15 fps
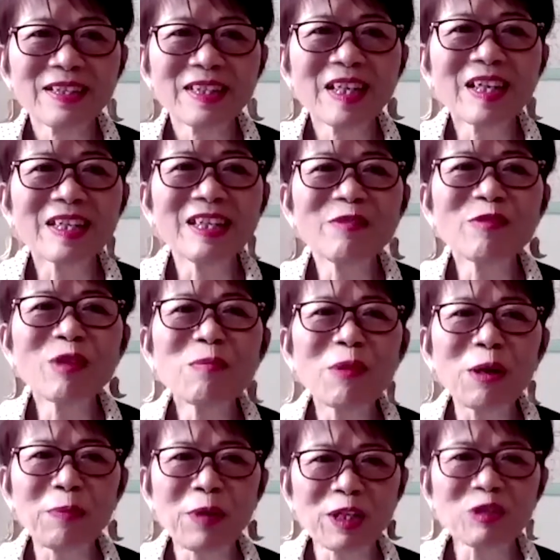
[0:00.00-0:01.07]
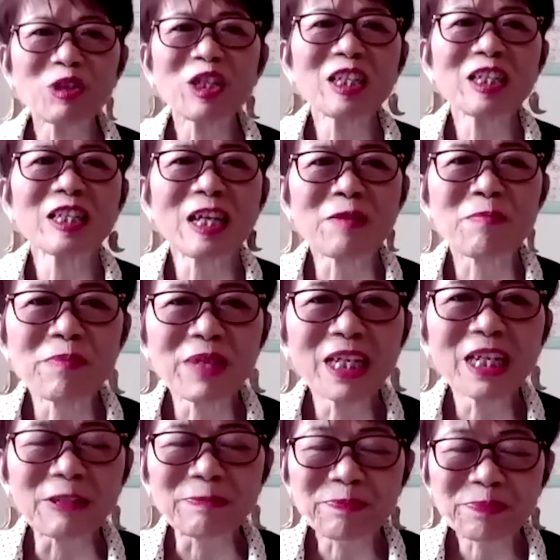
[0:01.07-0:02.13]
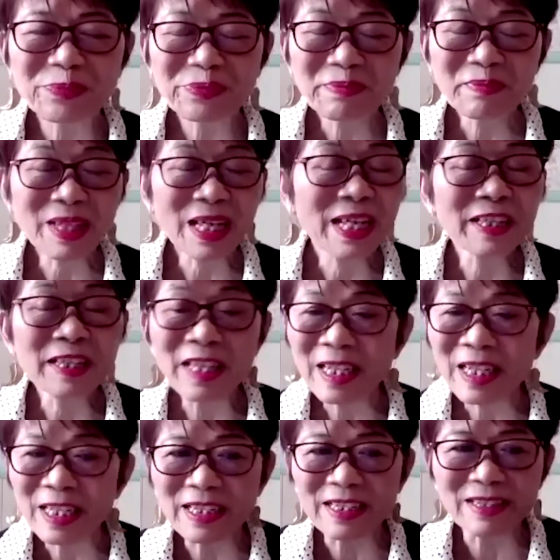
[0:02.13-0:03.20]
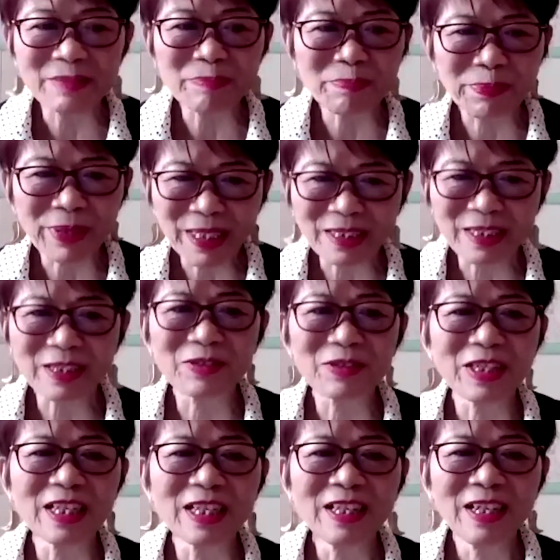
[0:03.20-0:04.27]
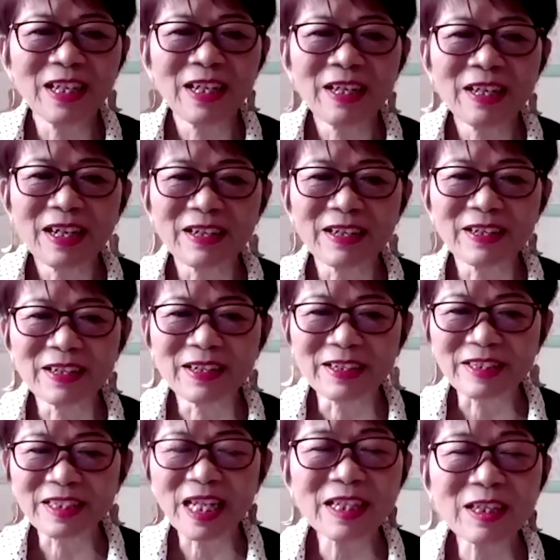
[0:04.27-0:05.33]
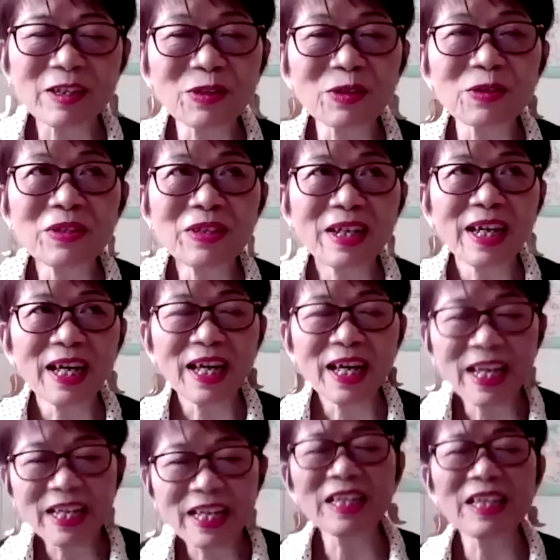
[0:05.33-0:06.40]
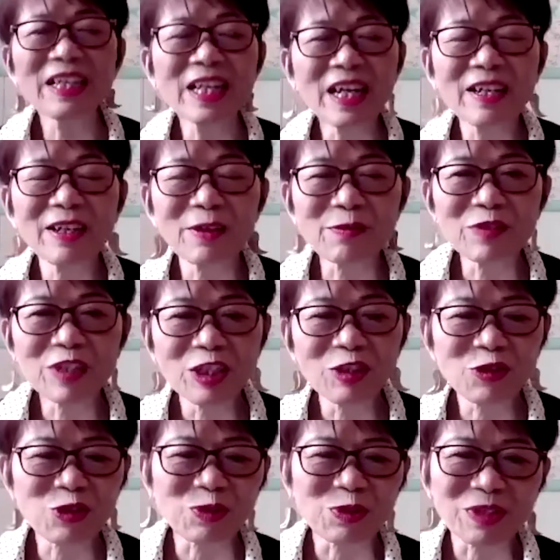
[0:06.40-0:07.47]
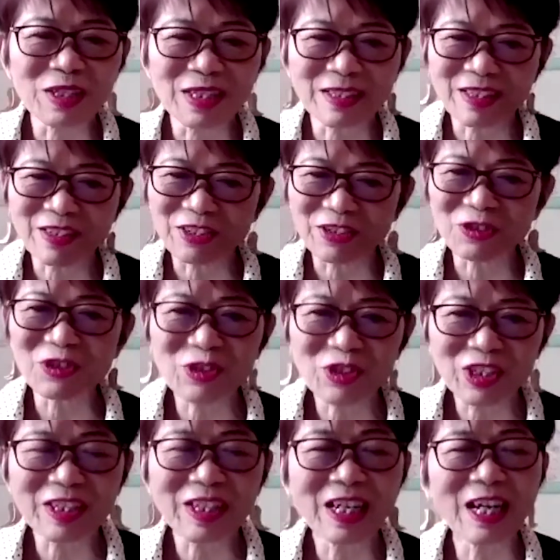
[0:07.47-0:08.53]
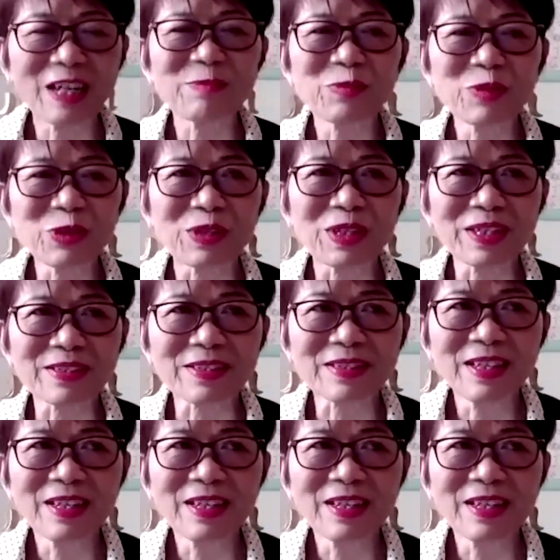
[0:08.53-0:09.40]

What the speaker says: They are even more passionate than me, and they can practically tackle any kind of issue that the constituent come to us.